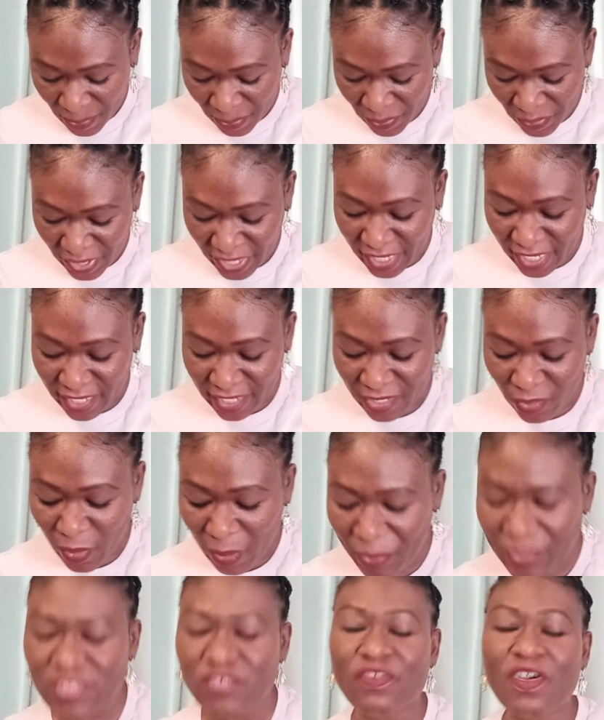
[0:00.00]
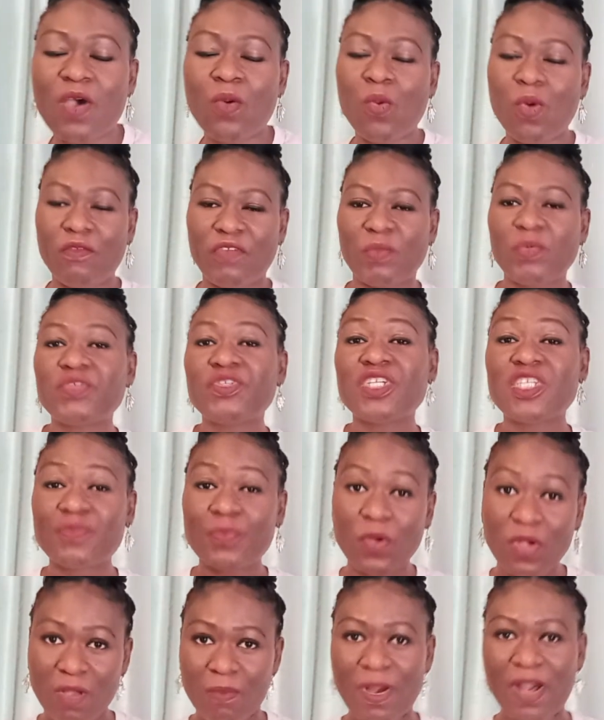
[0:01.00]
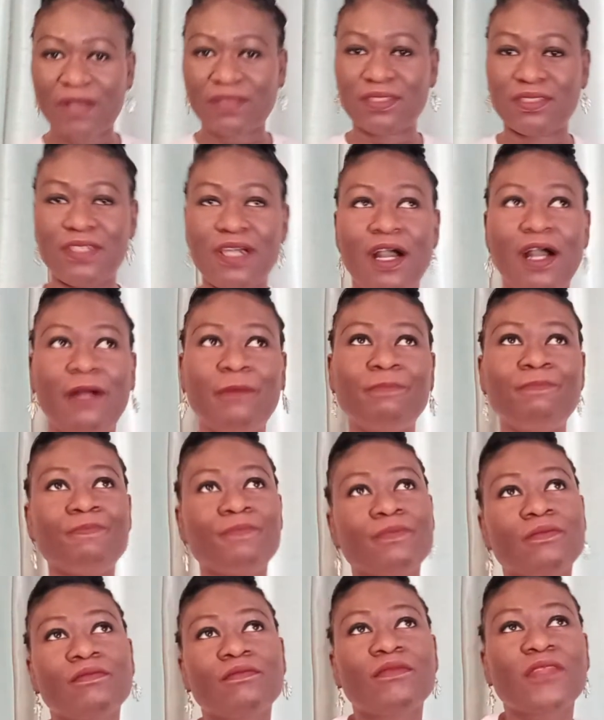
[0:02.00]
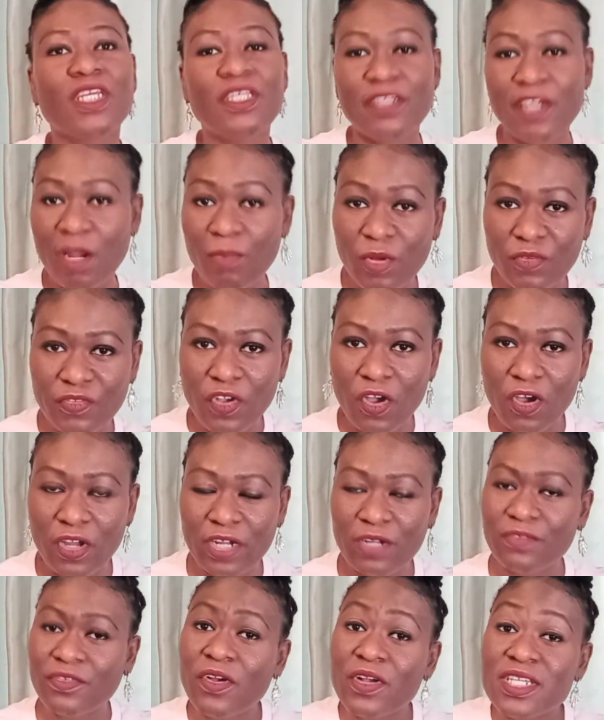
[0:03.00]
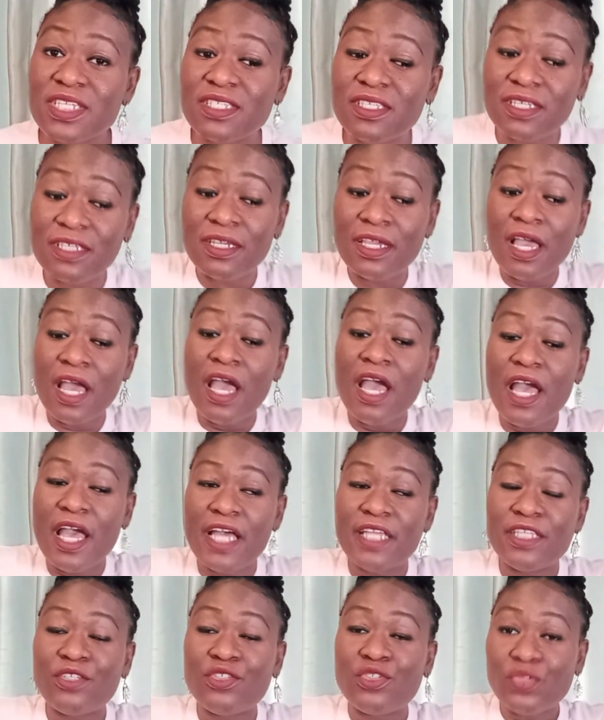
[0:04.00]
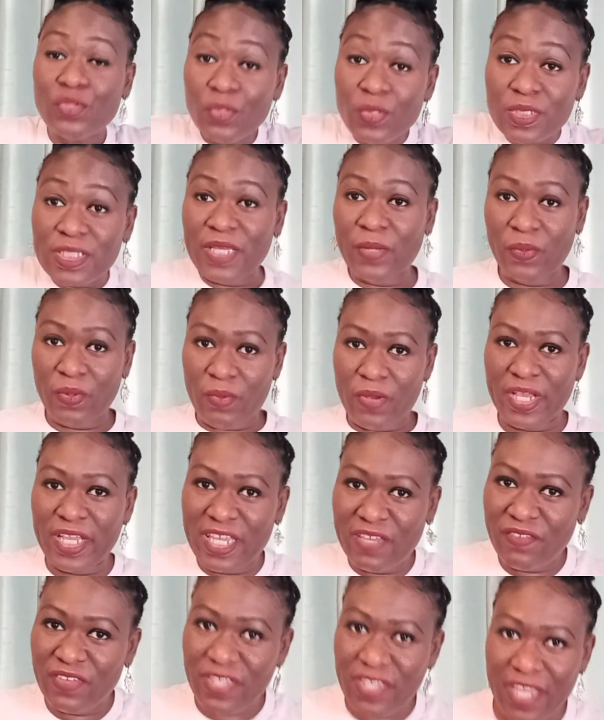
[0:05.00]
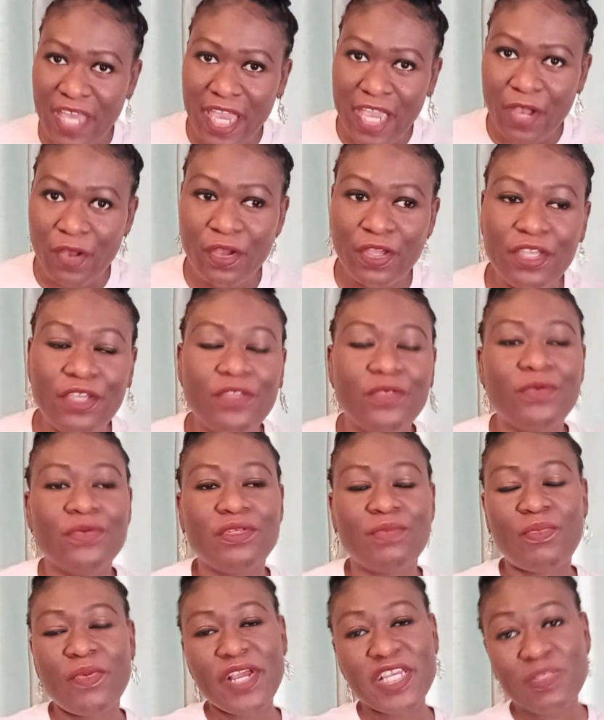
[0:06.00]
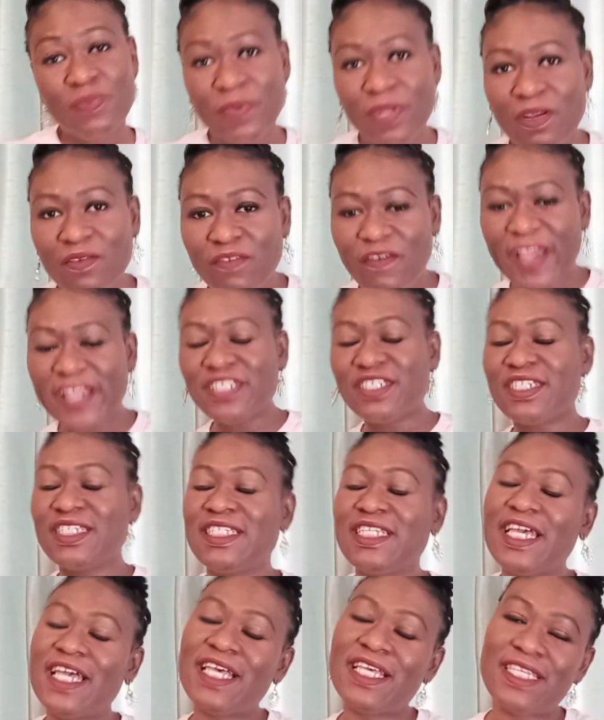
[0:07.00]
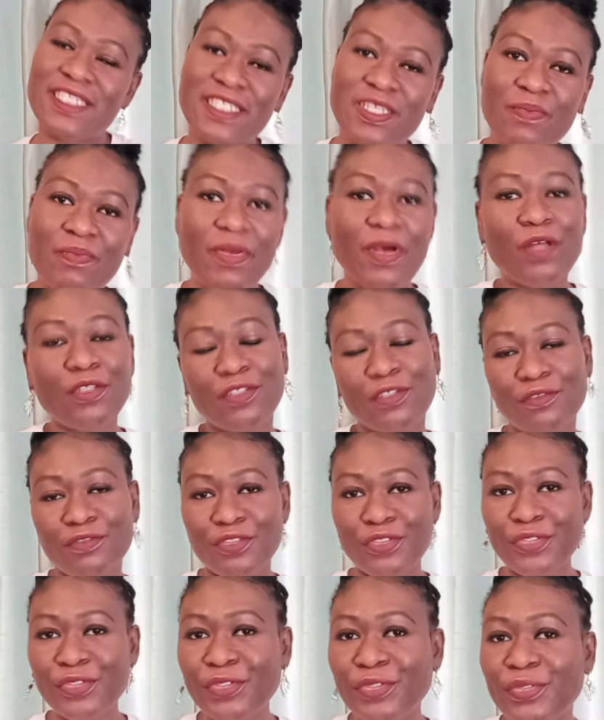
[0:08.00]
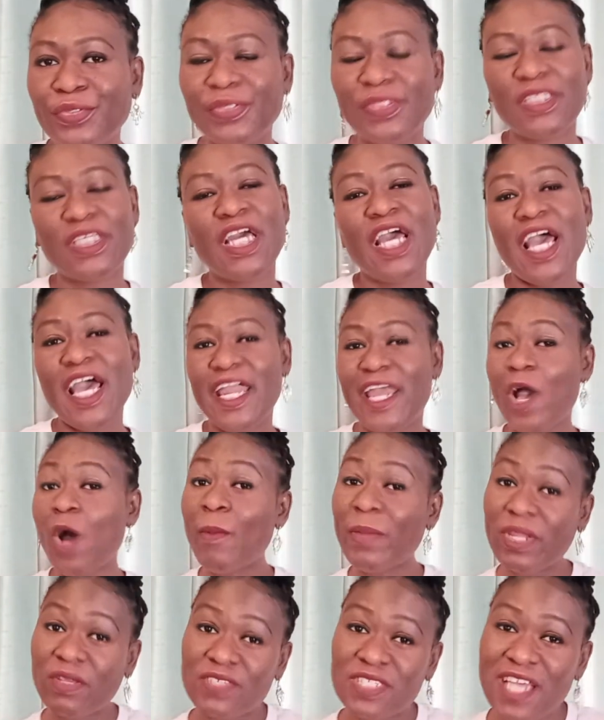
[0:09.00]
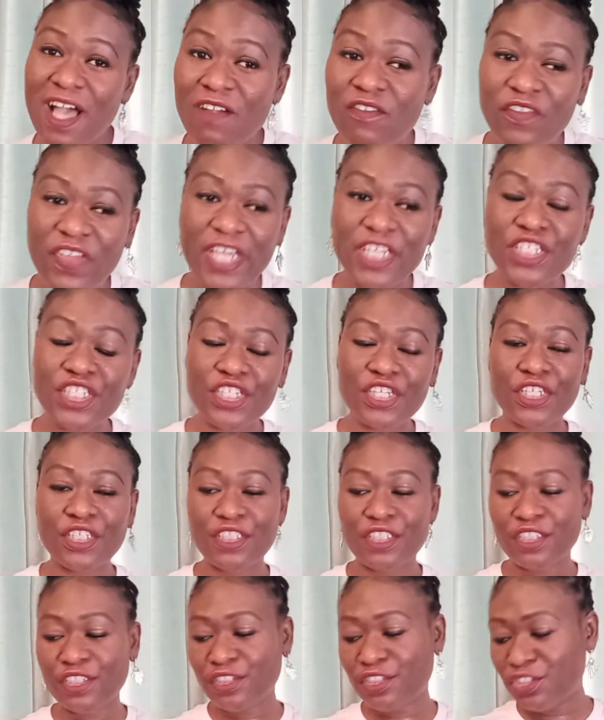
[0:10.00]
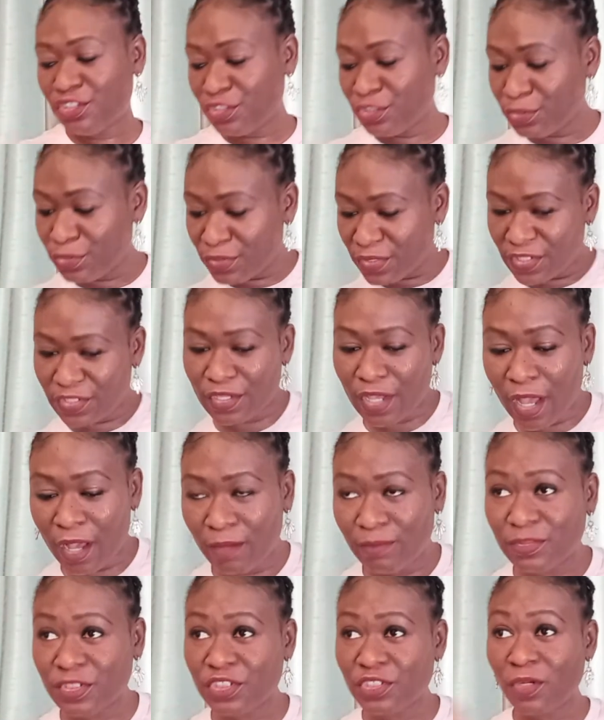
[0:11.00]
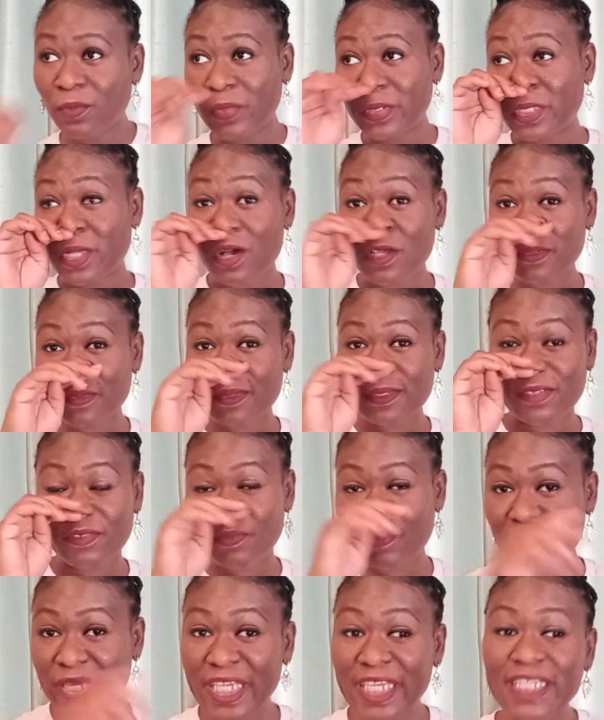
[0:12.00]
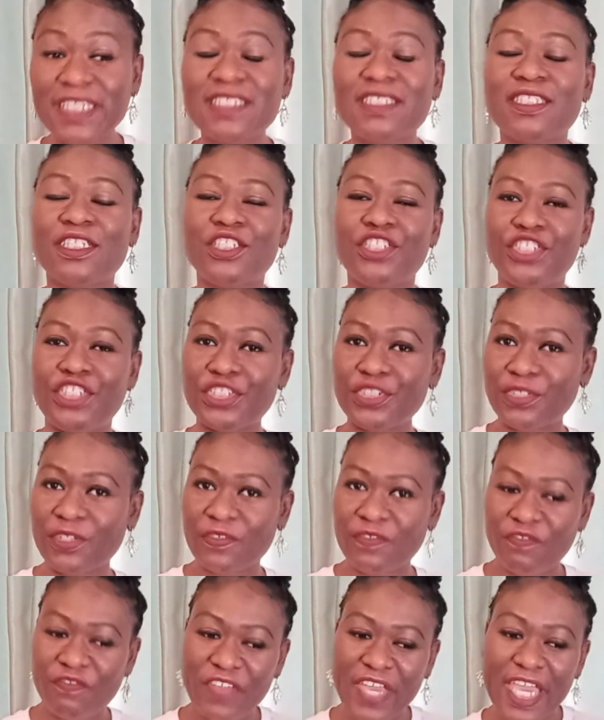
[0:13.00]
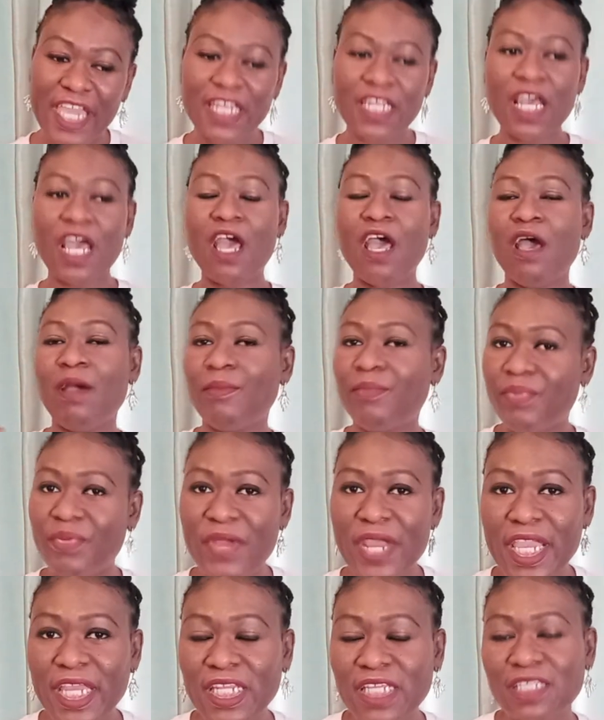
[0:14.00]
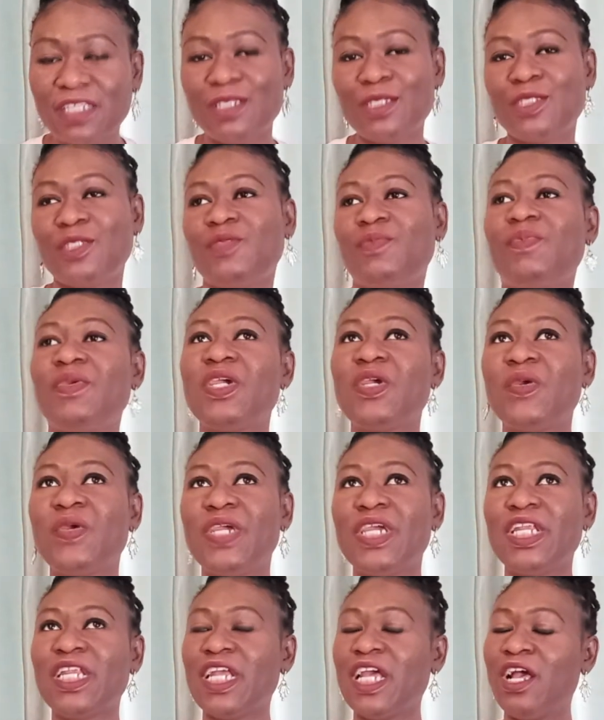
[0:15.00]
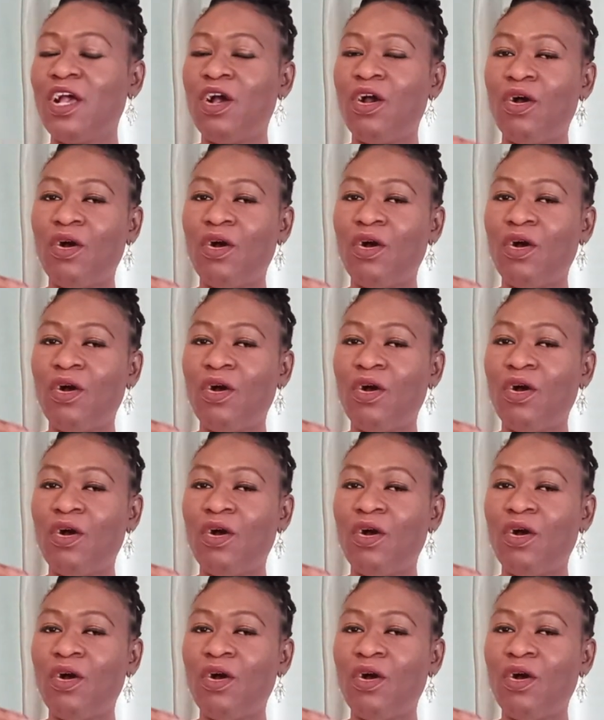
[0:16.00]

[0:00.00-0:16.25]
Bringing the weapons of our warfare, which we spoke about, the armor of God. And of course, the tools that we were given there, you know, the breastplate of righteousness, the belt of truth, helmet of salvation, the shoes shod with gospel of peace, the shield of faith, praying in the spirit,